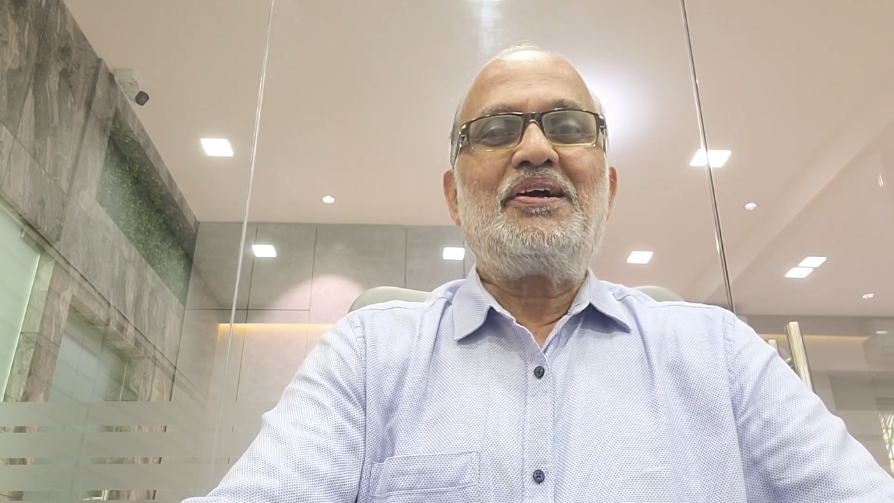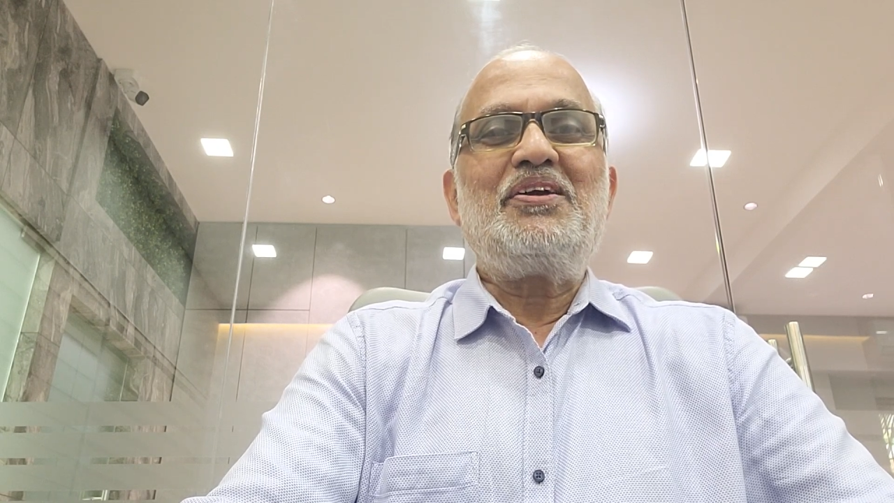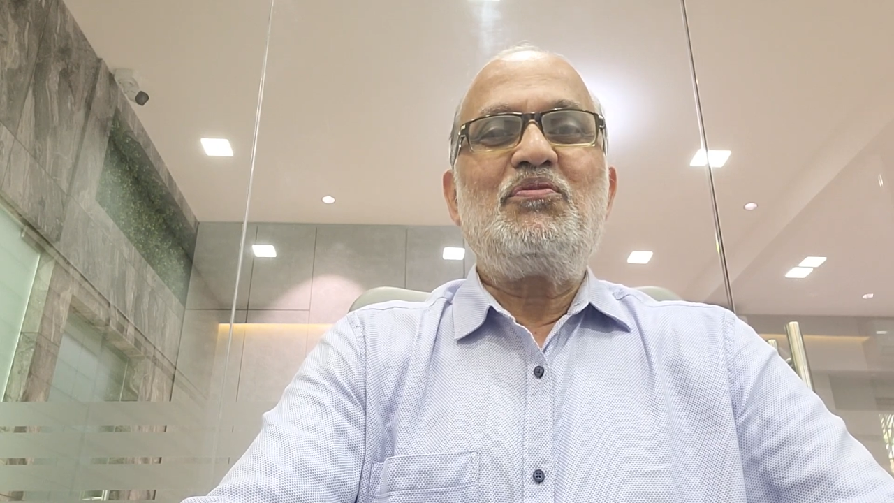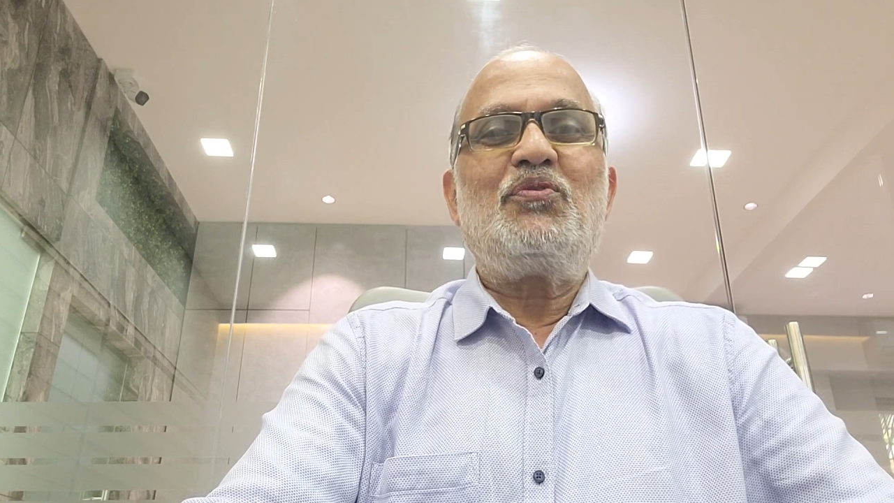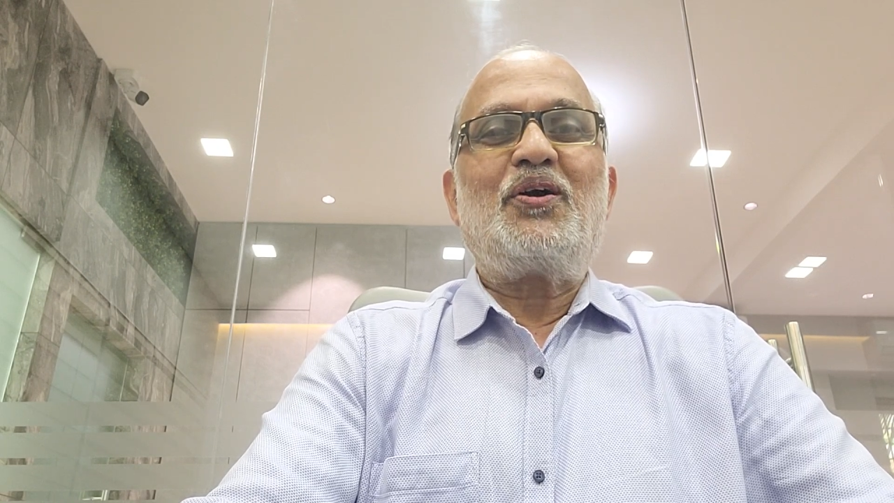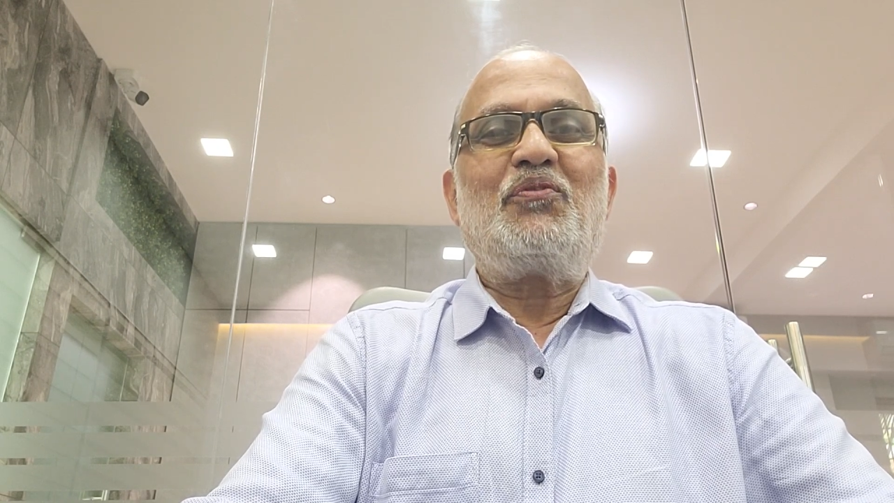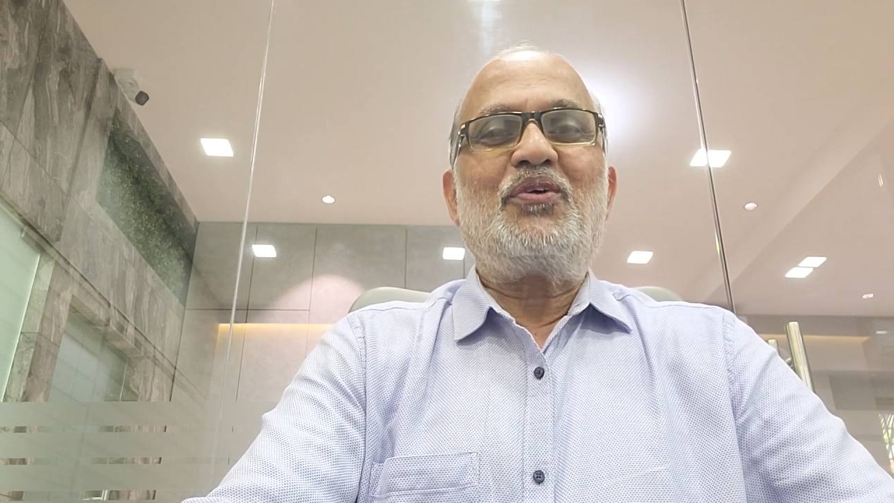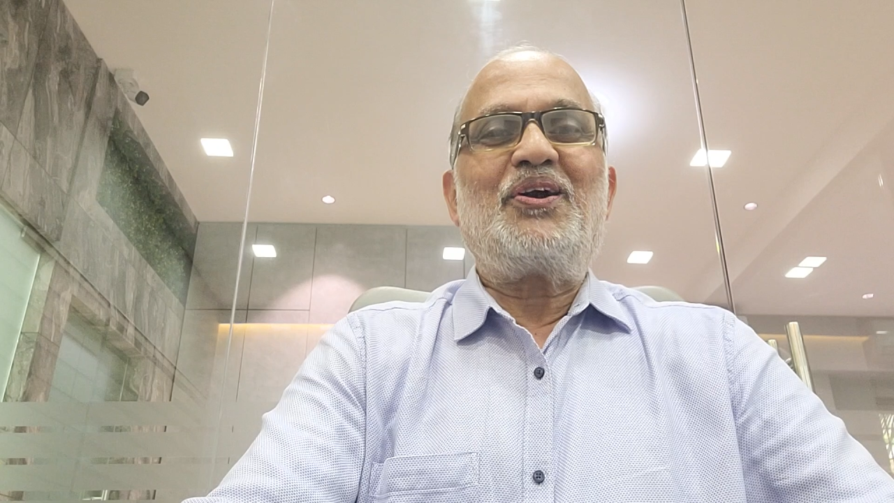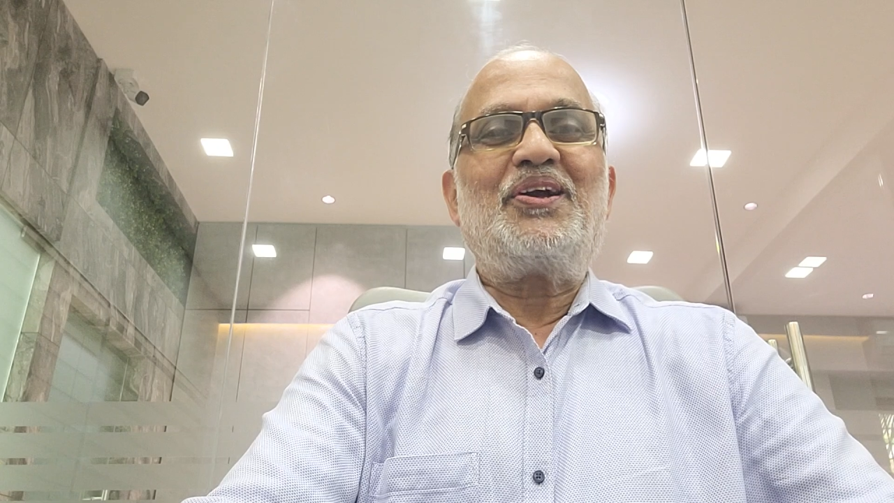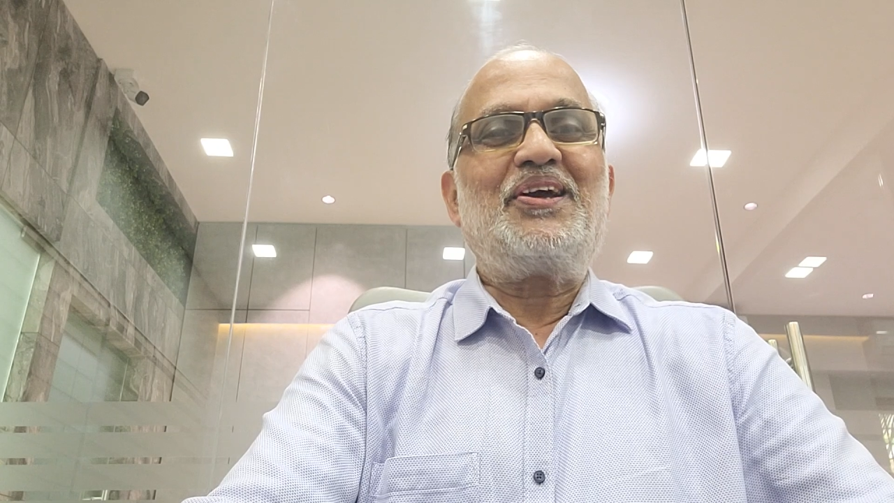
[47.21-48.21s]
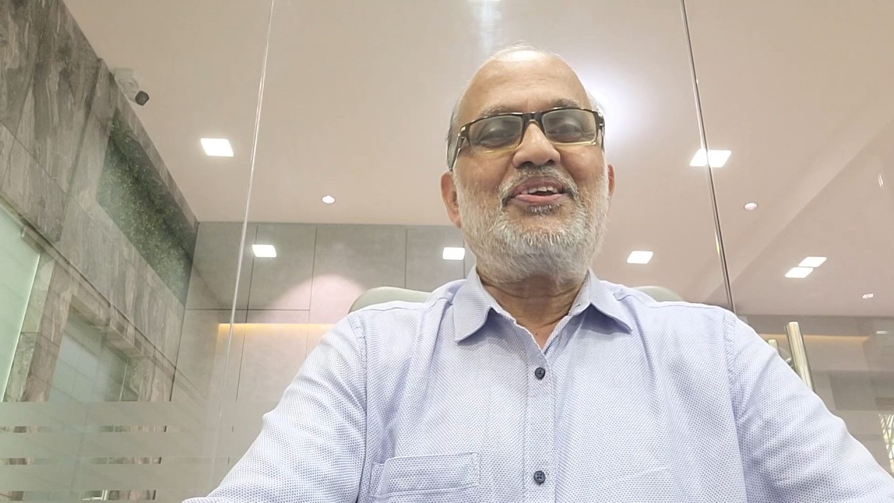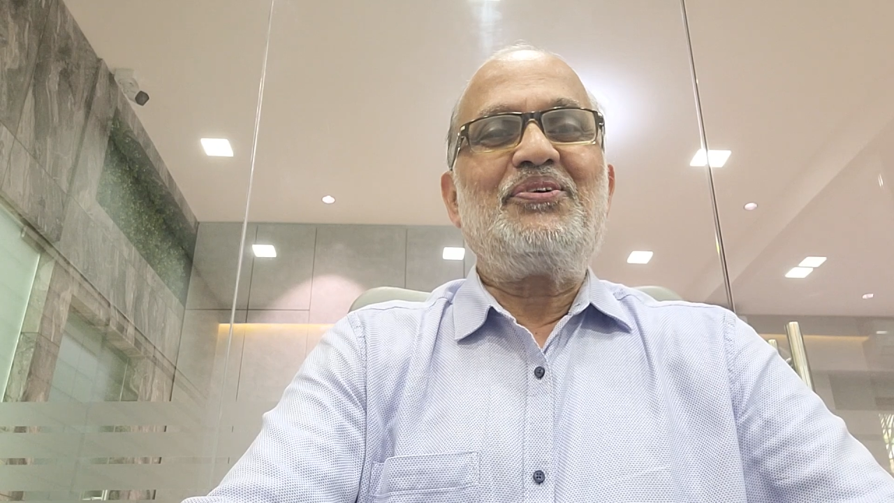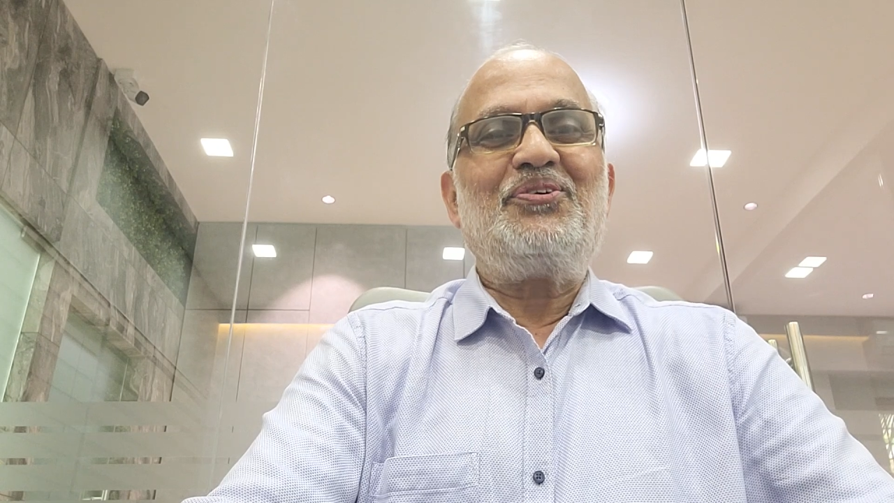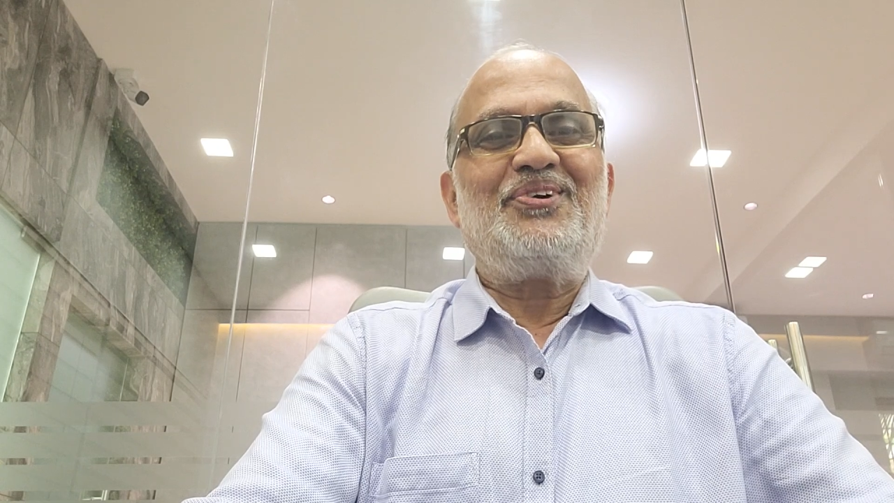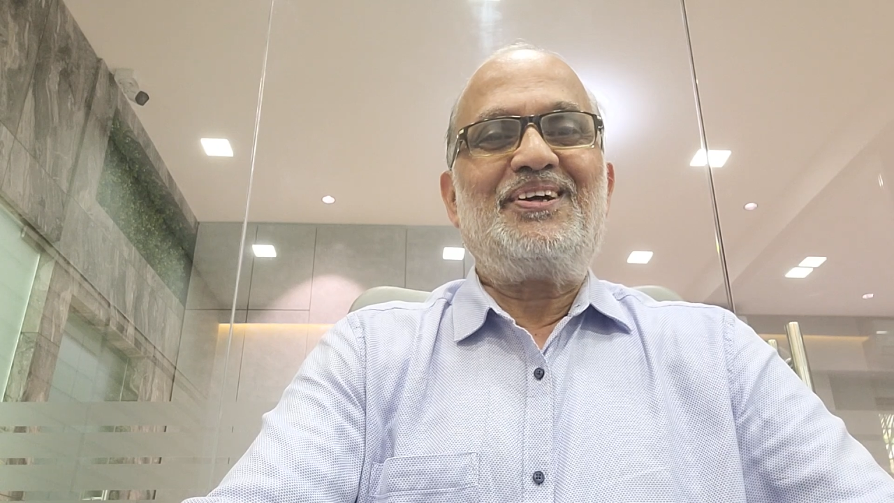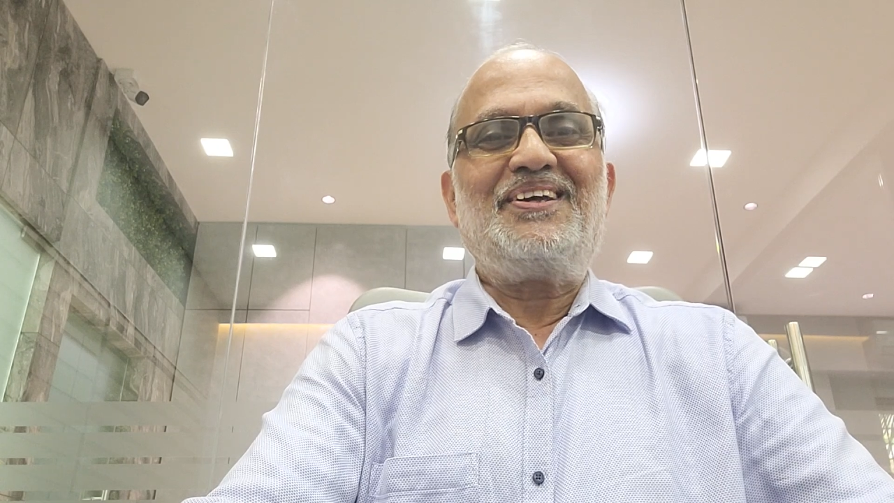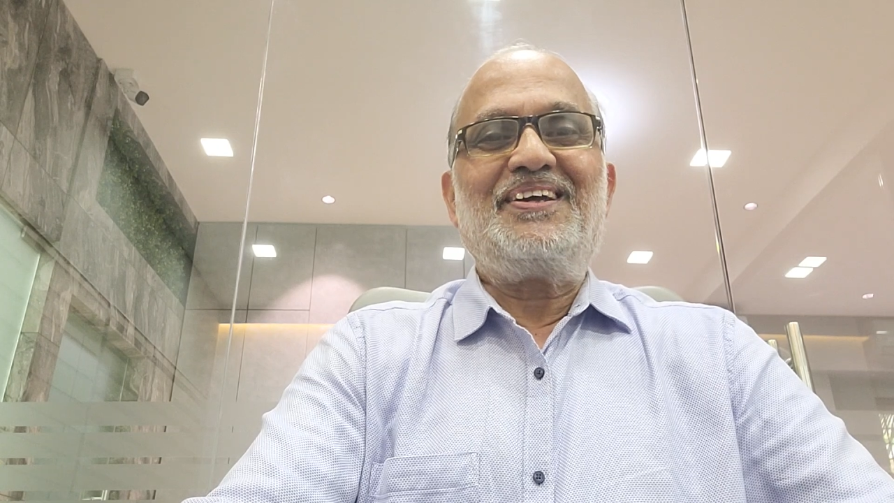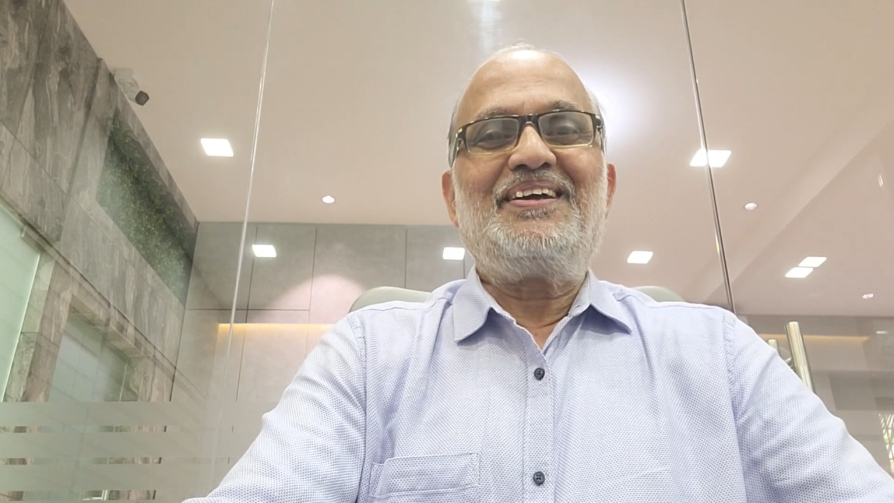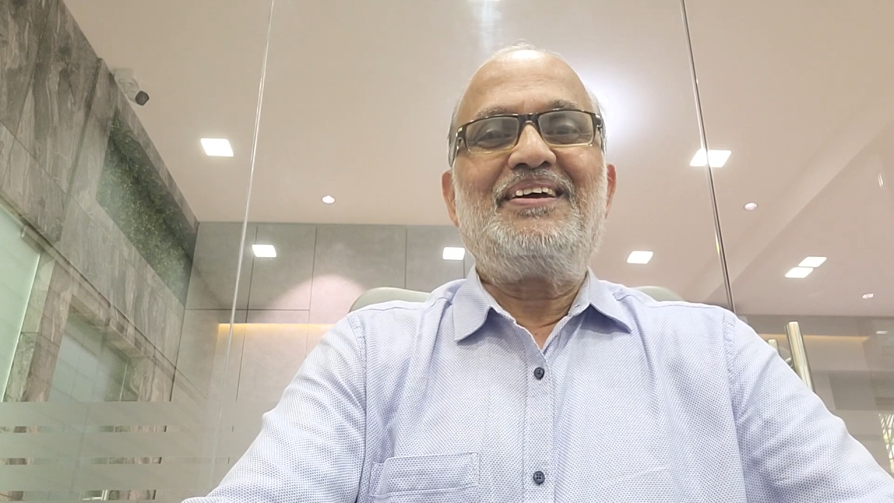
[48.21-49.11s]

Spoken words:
118 only.